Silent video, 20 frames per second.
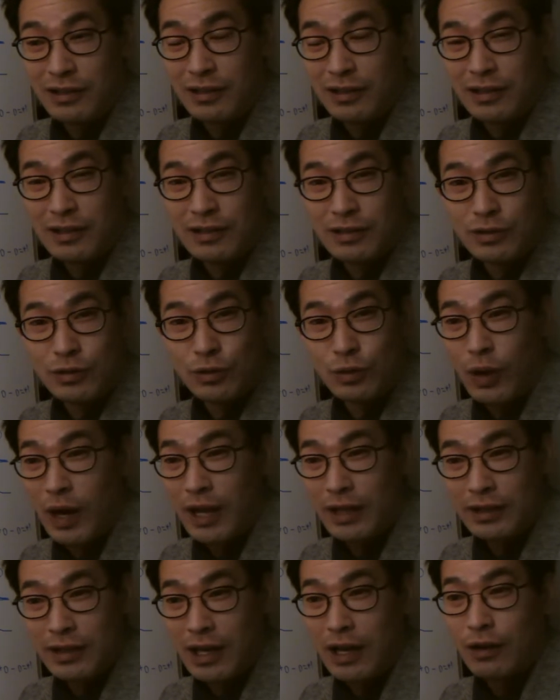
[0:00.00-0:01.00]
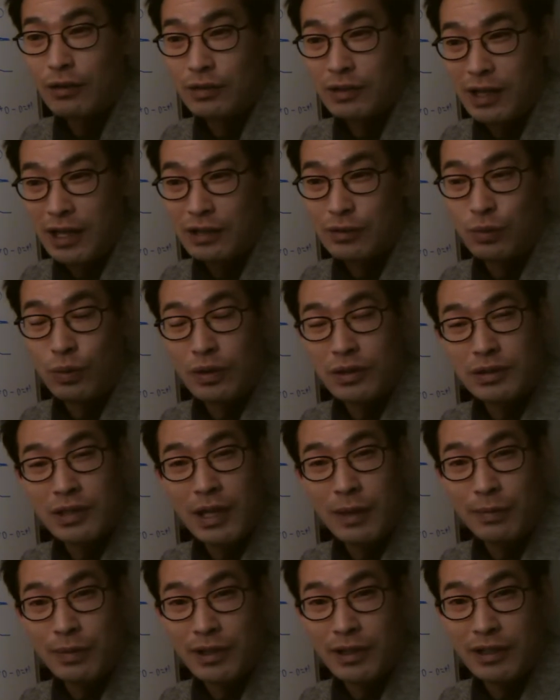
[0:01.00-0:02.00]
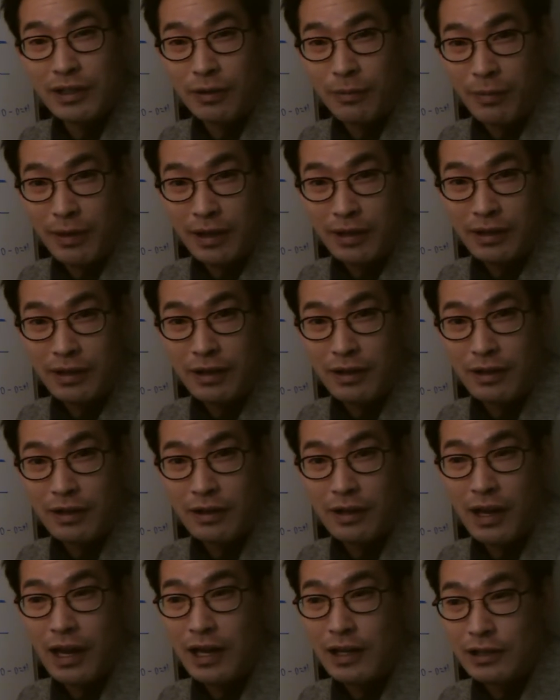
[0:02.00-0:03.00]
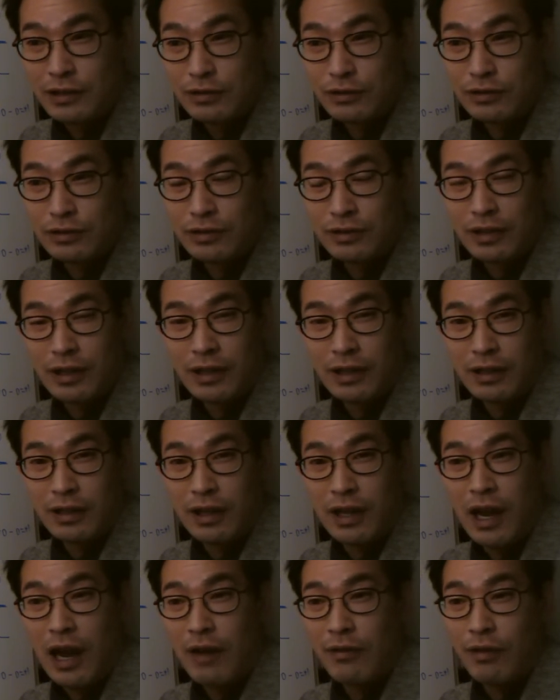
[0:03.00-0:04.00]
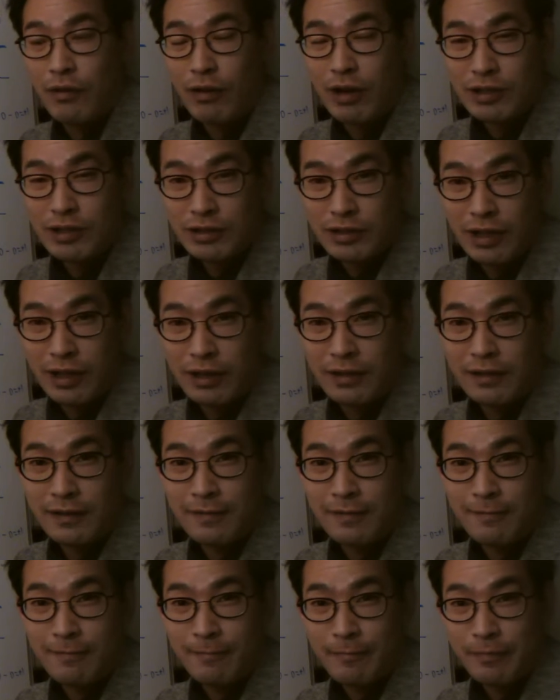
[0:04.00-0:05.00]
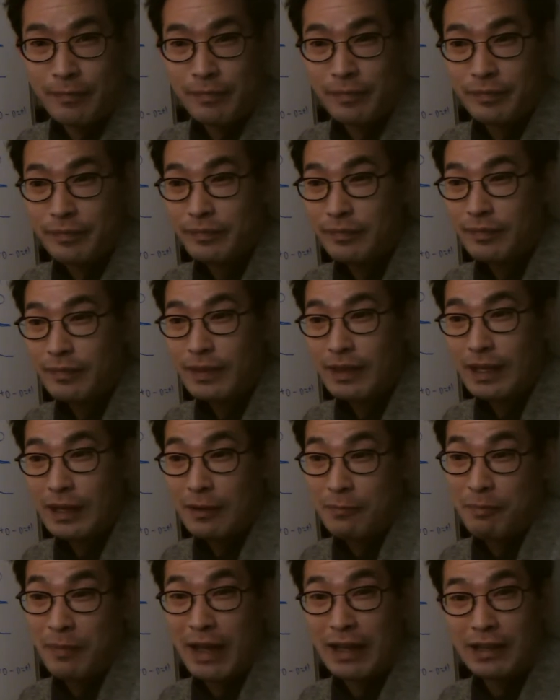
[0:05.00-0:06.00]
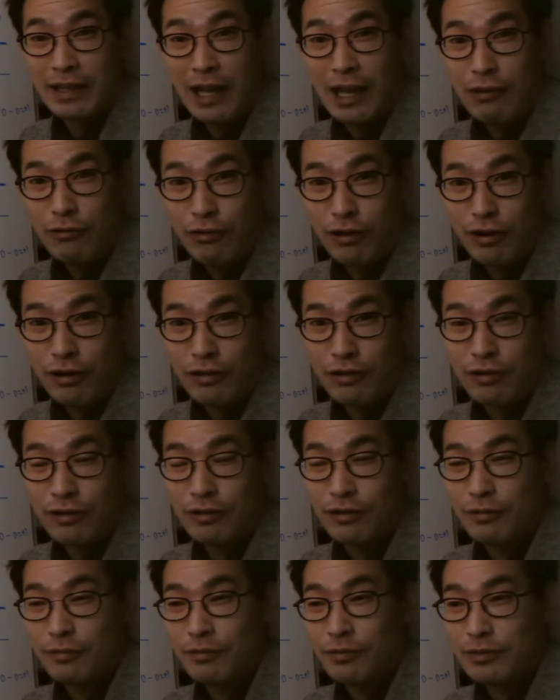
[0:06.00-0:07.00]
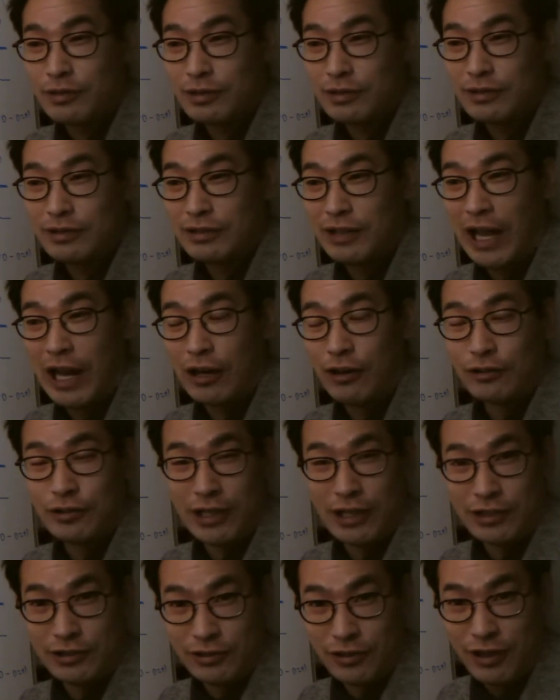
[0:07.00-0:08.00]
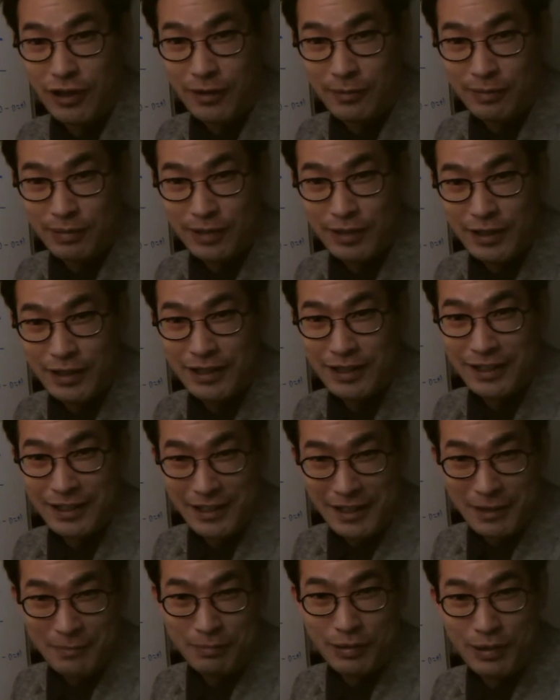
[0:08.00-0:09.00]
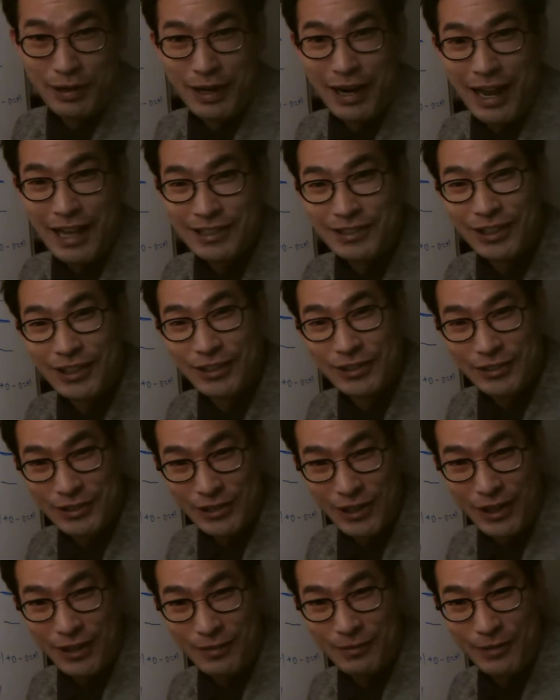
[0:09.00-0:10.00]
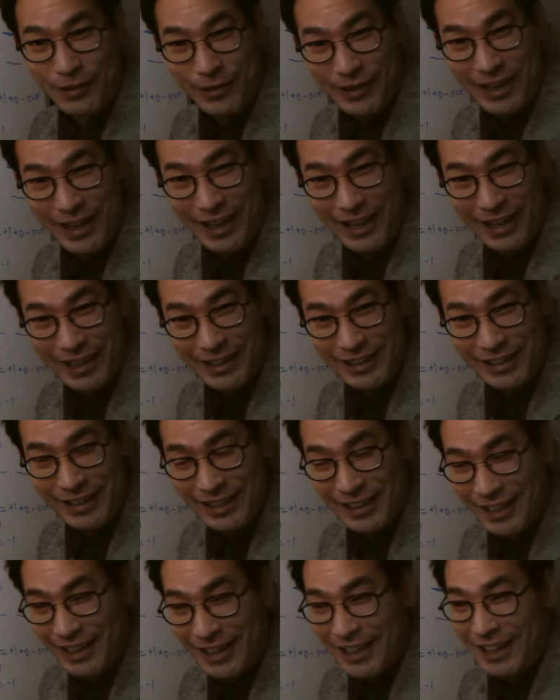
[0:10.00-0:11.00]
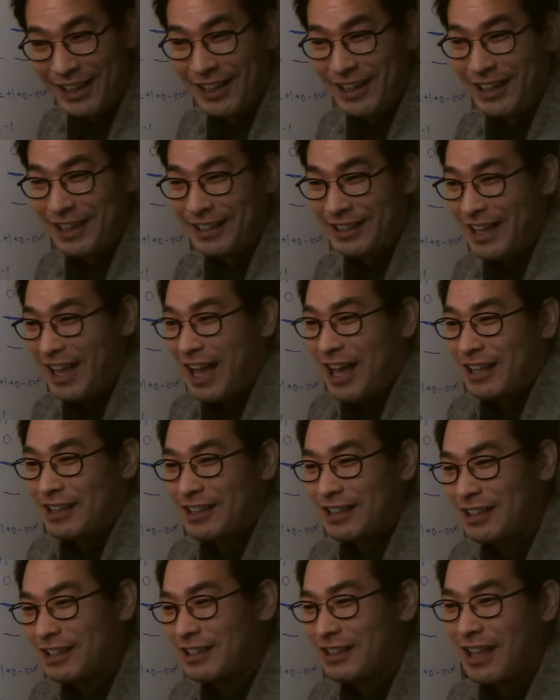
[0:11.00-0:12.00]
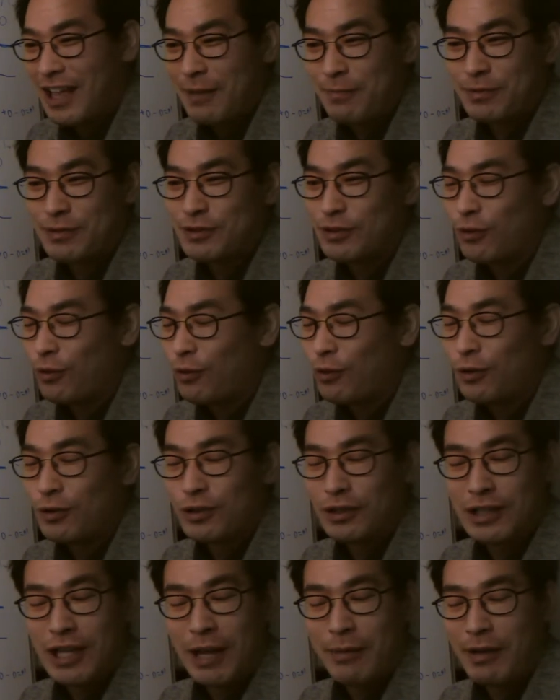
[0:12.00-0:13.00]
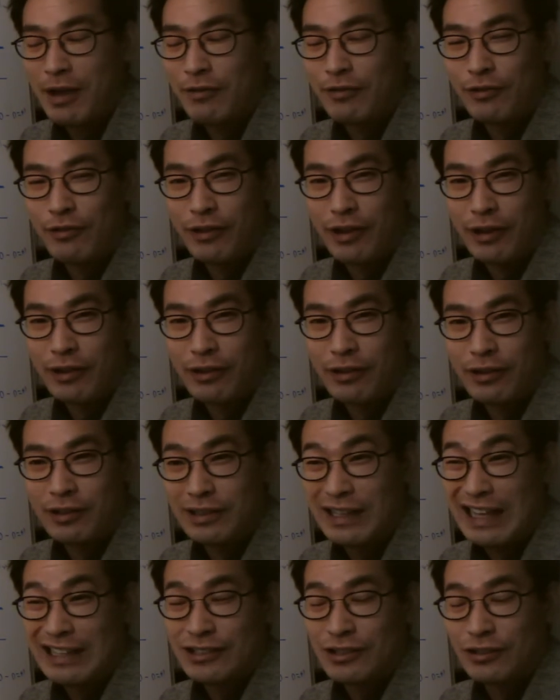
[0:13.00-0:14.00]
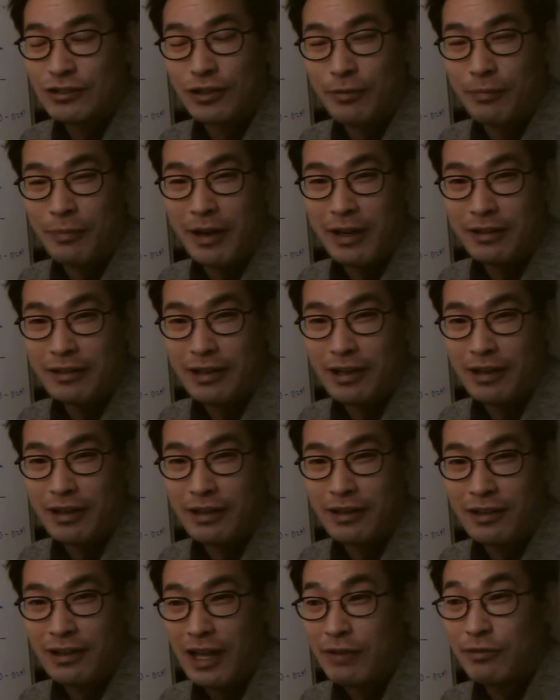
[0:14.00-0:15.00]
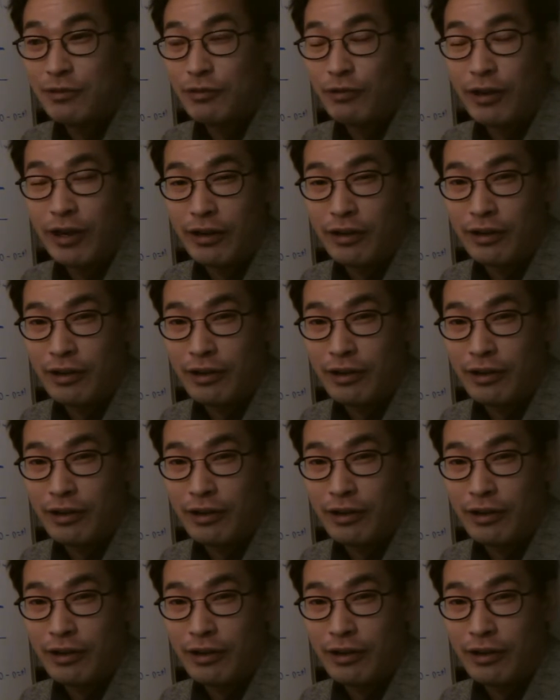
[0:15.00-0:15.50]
It's right now that's what's happening in America. Hollywood, like Harvey Weinstein, Matt Lauer, Donald J. Trump. President Trump, okay? Yeah, it happens all the time everywhere. Not just America, everywhere.